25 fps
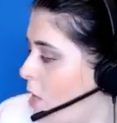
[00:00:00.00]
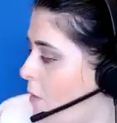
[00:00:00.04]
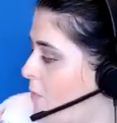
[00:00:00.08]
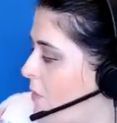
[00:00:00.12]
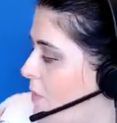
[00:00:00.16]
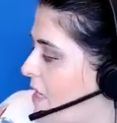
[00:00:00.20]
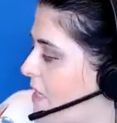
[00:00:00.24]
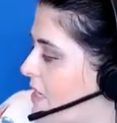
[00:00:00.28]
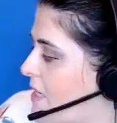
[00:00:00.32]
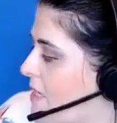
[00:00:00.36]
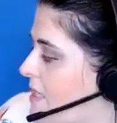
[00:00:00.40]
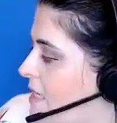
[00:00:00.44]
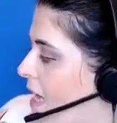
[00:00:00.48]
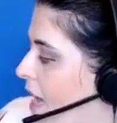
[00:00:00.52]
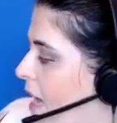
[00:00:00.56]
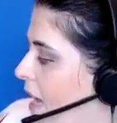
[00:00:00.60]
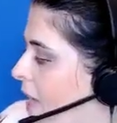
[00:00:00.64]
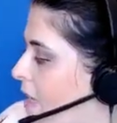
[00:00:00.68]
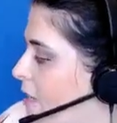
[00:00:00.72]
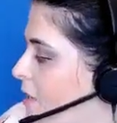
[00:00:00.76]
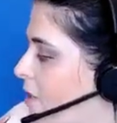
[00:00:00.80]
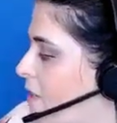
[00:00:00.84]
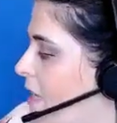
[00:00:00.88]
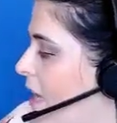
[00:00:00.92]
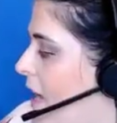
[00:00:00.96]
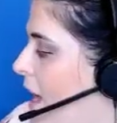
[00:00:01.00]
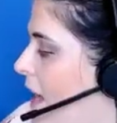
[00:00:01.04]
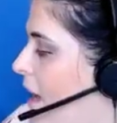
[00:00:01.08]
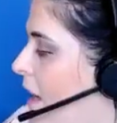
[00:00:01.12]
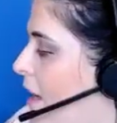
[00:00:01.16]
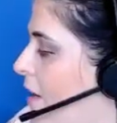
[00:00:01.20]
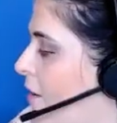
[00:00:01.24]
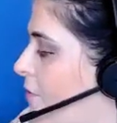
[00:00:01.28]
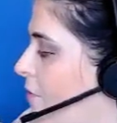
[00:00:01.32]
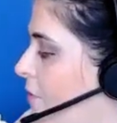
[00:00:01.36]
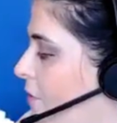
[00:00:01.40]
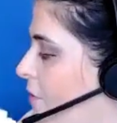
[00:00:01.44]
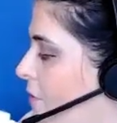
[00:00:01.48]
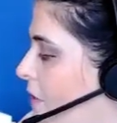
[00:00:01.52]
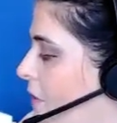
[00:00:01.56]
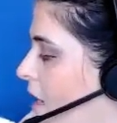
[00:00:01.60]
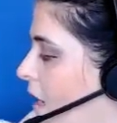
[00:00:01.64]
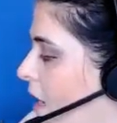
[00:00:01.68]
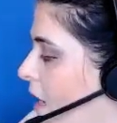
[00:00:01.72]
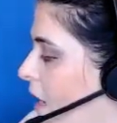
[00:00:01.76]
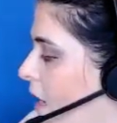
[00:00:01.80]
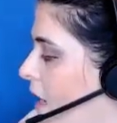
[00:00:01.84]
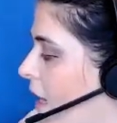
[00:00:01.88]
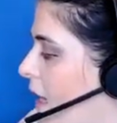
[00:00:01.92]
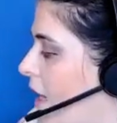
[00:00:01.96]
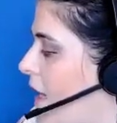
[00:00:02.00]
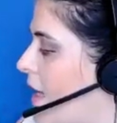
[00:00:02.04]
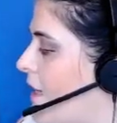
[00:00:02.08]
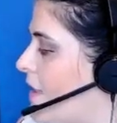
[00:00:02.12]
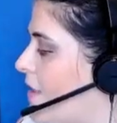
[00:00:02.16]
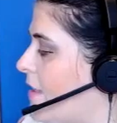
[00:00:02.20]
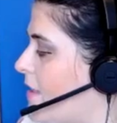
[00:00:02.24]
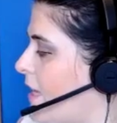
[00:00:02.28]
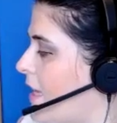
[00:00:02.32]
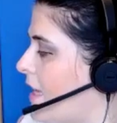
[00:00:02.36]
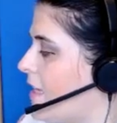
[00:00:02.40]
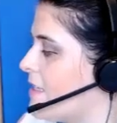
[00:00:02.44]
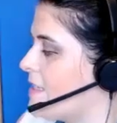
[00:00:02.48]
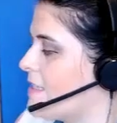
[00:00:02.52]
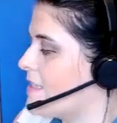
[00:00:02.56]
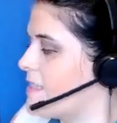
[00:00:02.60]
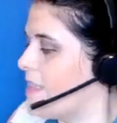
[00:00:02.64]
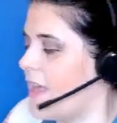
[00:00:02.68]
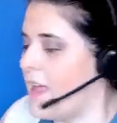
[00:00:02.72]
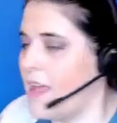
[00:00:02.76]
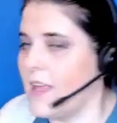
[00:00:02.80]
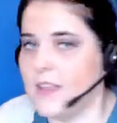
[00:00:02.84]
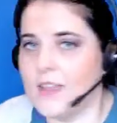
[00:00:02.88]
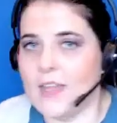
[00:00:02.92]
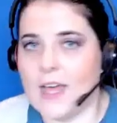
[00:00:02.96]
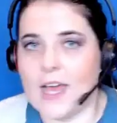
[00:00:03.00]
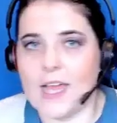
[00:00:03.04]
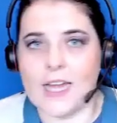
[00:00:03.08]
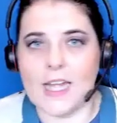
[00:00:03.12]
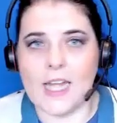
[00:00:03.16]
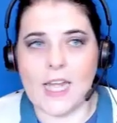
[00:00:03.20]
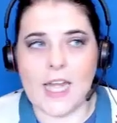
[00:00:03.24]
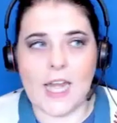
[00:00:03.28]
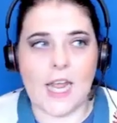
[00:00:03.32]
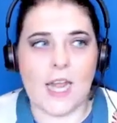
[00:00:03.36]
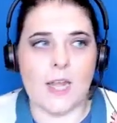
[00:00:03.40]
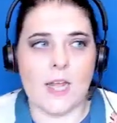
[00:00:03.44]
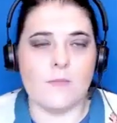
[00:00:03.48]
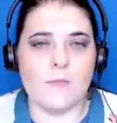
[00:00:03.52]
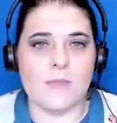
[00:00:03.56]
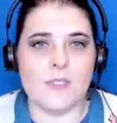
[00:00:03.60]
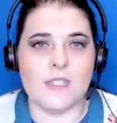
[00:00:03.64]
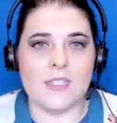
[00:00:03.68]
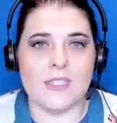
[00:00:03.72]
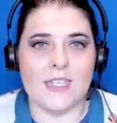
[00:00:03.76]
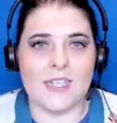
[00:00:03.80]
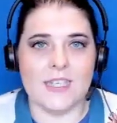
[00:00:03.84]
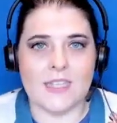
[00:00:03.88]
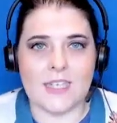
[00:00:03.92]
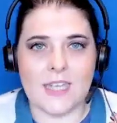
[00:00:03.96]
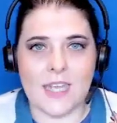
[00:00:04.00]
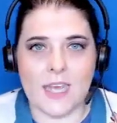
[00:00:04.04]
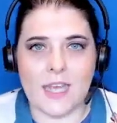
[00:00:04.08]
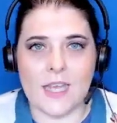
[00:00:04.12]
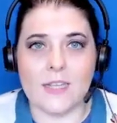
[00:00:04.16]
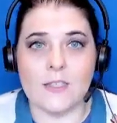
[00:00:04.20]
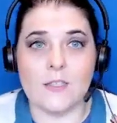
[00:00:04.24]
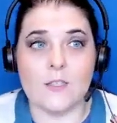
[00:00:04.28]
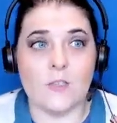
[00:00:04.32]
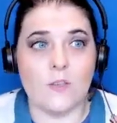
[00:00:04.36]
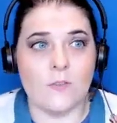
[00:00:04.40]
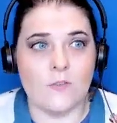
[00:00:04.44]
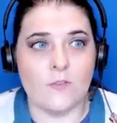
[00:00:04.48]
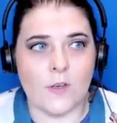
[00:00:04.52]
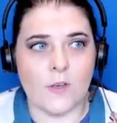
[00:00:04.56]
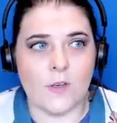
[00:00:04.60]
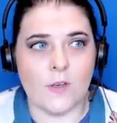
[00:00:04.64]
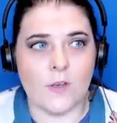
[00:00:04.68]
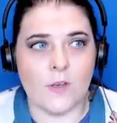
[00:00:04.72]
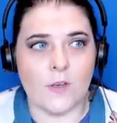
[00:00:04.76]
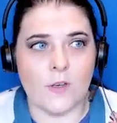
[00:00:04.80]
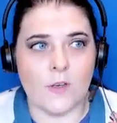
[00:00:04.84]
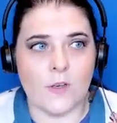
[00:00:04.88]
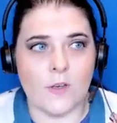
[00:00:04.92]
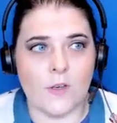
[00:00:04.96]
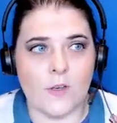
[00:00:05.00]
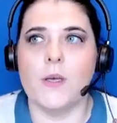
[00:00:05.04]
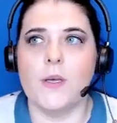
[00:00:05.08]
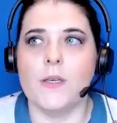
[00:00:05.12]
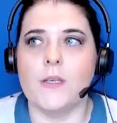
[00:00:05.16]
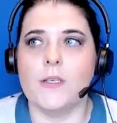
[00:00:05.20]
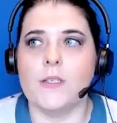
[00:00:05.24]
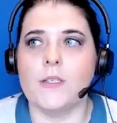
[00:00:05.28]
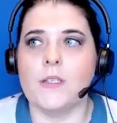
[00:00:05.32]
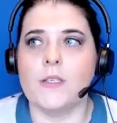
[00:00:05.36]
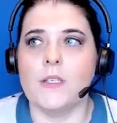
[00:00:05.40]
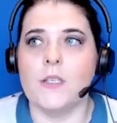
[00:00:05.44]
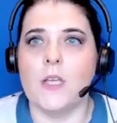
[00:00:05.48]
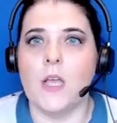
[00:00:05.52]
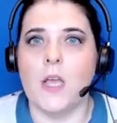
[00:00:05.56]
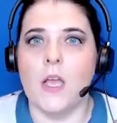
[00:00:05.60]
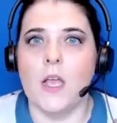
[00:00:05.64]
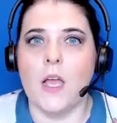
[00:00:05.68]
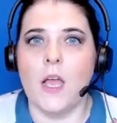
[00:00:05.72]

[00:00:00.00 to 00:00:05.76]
because I could have uh, things there like names, dates, phone numbers,